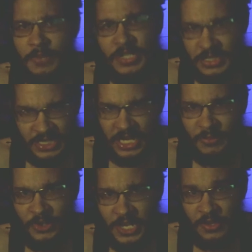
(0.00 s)
wasn't seen
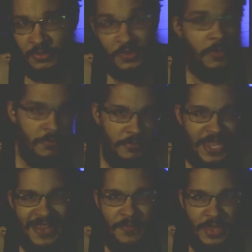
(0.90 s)
anymore either. So,
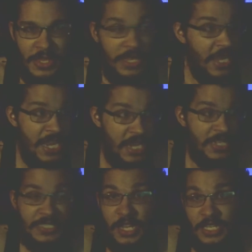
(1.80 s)
hey, I
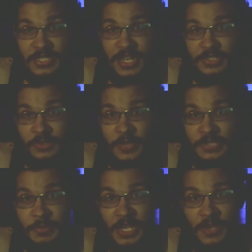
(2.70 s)
guess Allie's not so
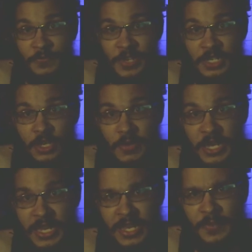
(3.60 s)
much being a threat here
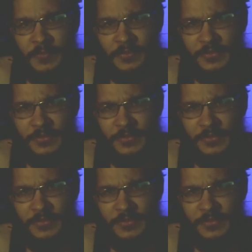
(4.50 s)
right now.